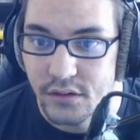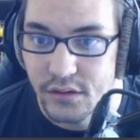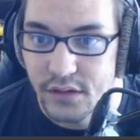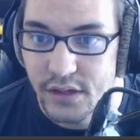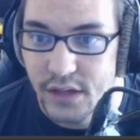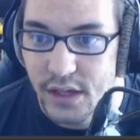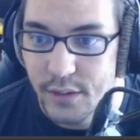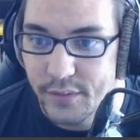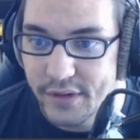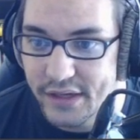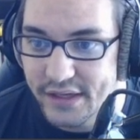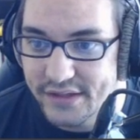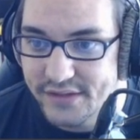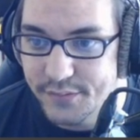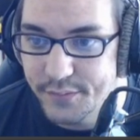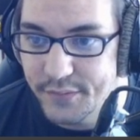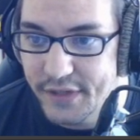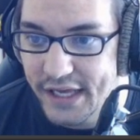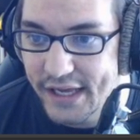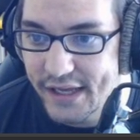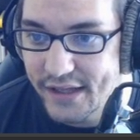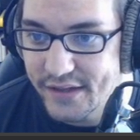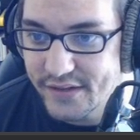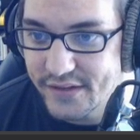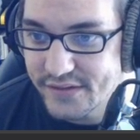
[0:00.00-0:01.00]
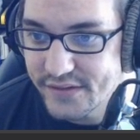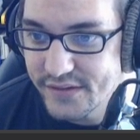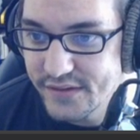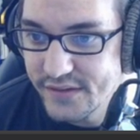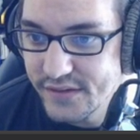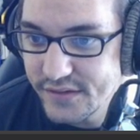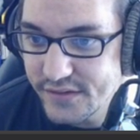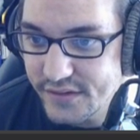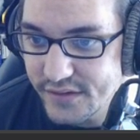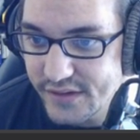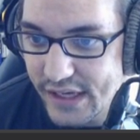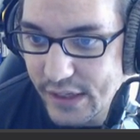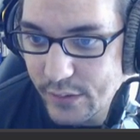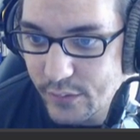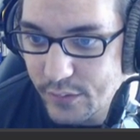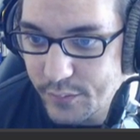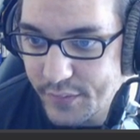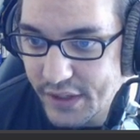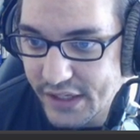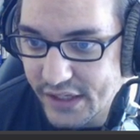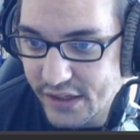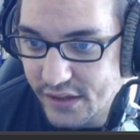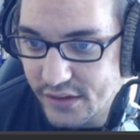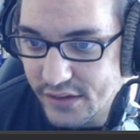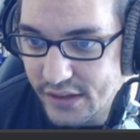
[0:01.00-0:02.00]
And we got some nans, so that would
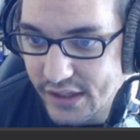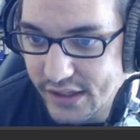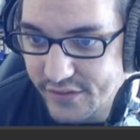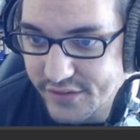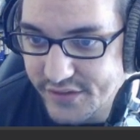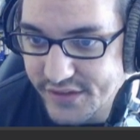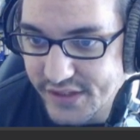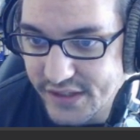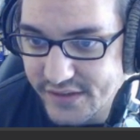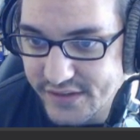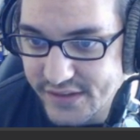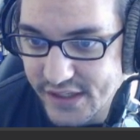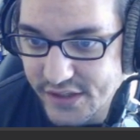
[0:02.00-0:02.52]
make a lot of sense,